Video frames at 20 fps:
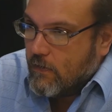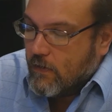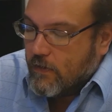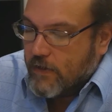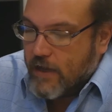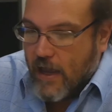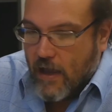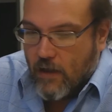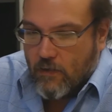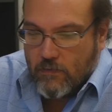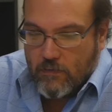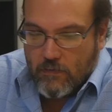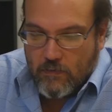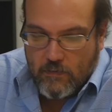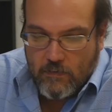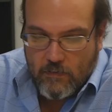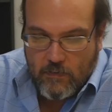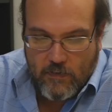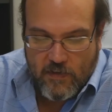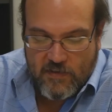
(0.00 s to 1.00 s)
Now,
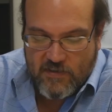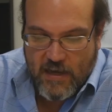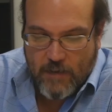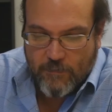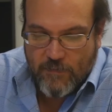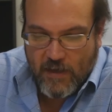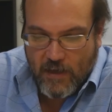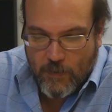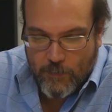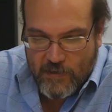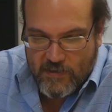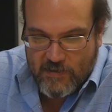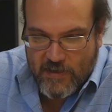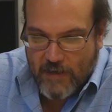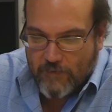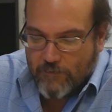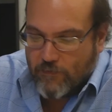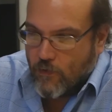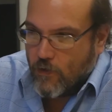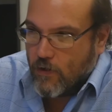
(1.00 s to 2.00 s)
the same thing could be
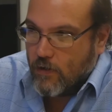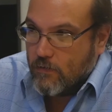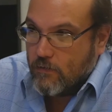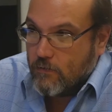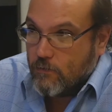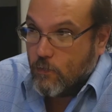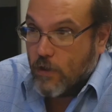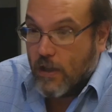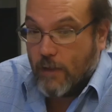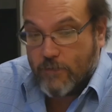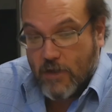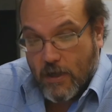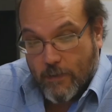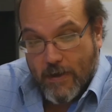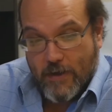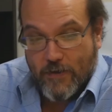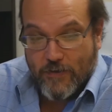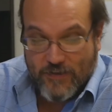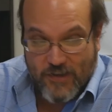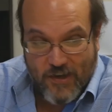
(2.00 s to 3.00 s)
said for, well, I'm talking
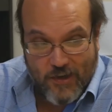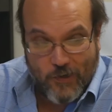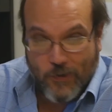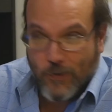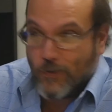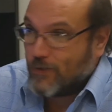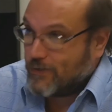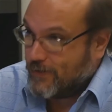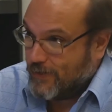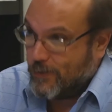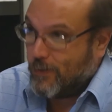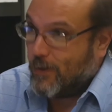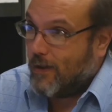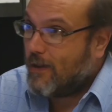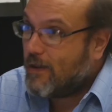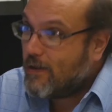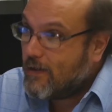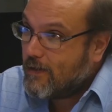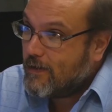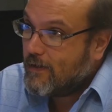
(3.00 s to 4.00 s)
about using a Google
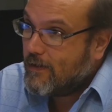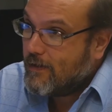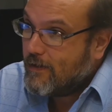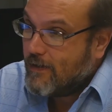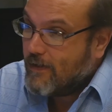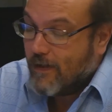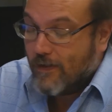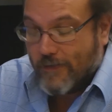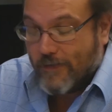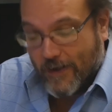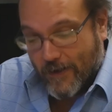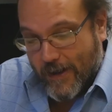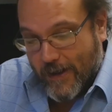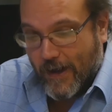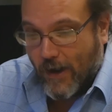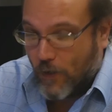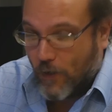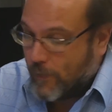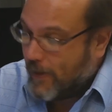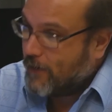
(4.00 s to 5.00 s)
tool. They're an
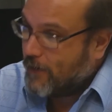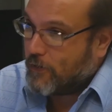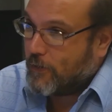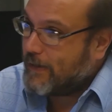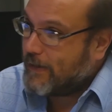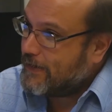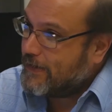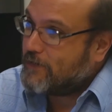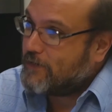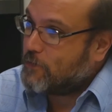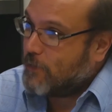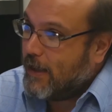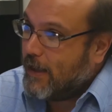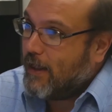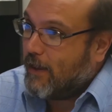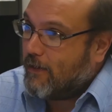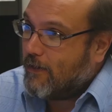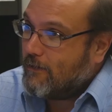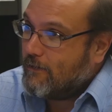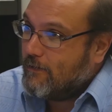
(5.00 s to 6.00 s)
800 pound gorilla as
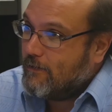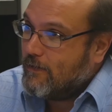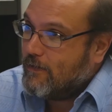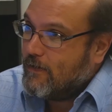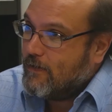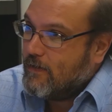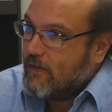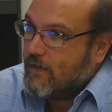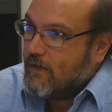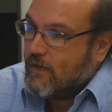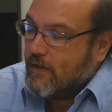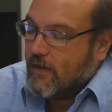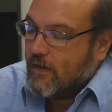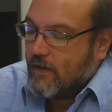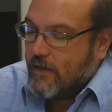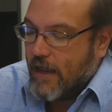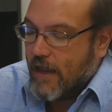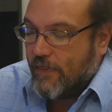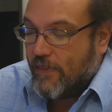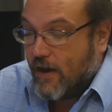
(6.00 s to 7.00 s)
well.
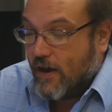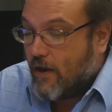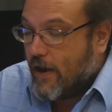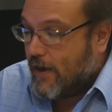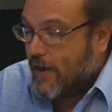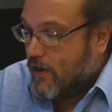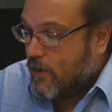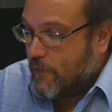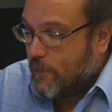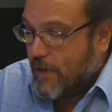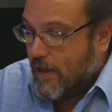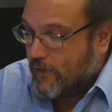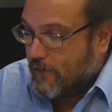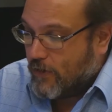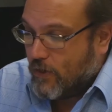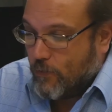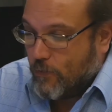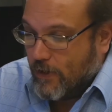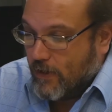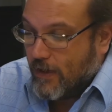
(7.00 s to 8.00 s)
Now, their 800 pound
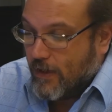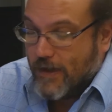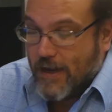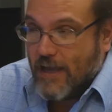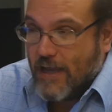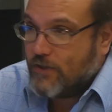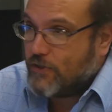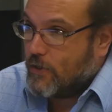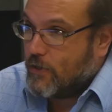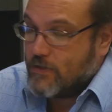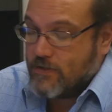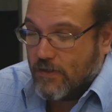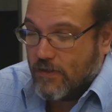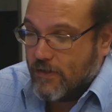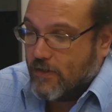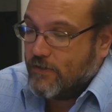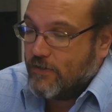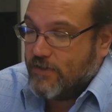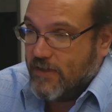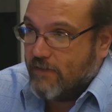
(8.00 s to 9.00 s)
gorilla nature is a
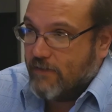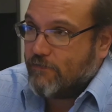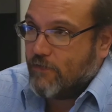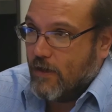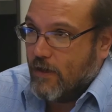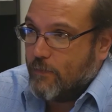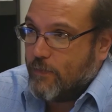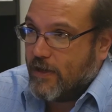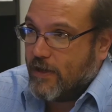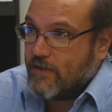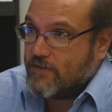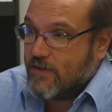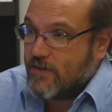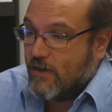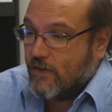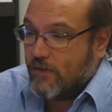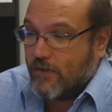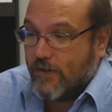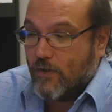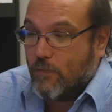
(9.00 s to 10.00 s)
little different because they're
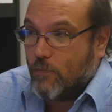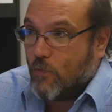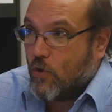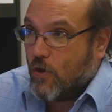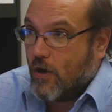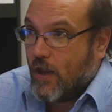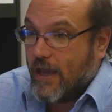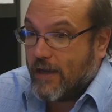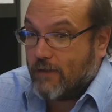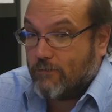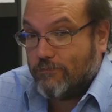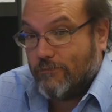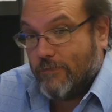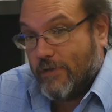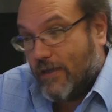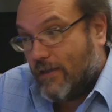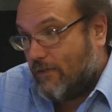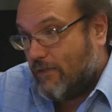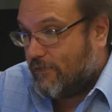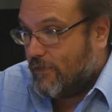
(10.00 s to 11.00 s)
a little more like,
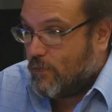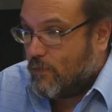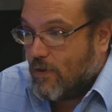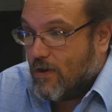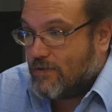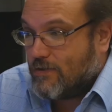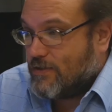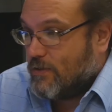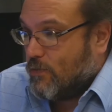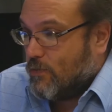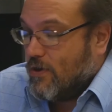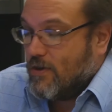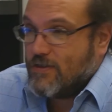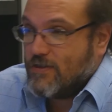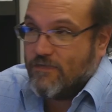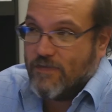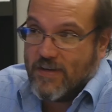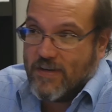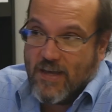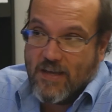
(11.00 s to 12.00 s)
well, if it works, it works.
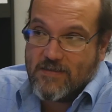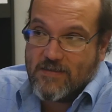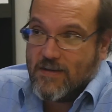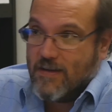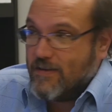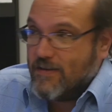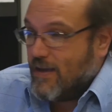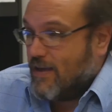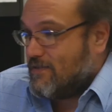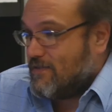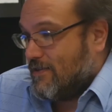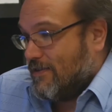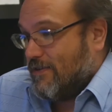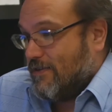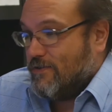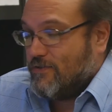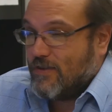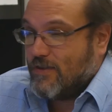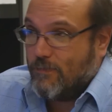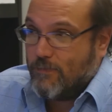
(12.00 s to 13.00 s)
If it doesn't, it doesn't.
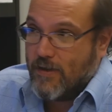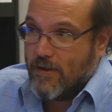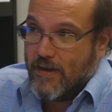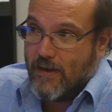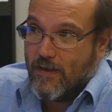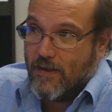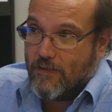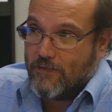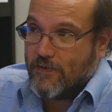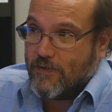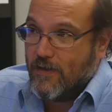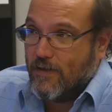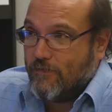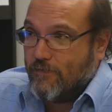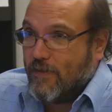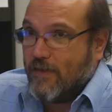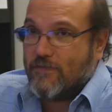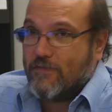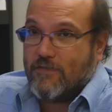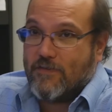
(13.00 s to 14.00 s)
Use something else. And if
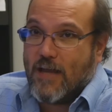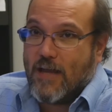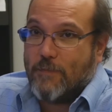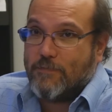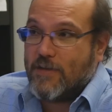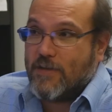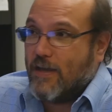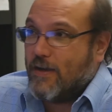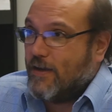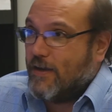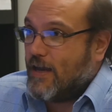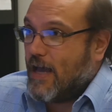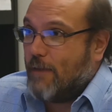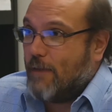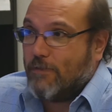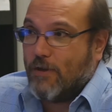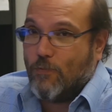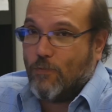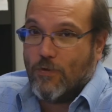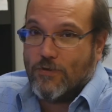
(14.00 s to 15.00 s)
this stops getting
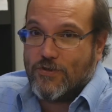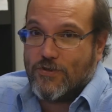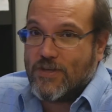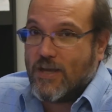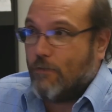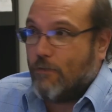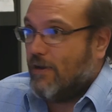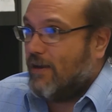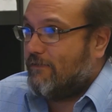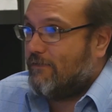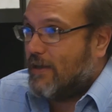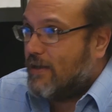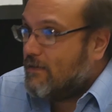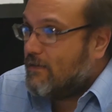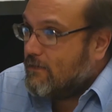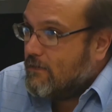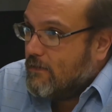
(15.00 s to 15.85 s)
adopted, we'll just get rid of it.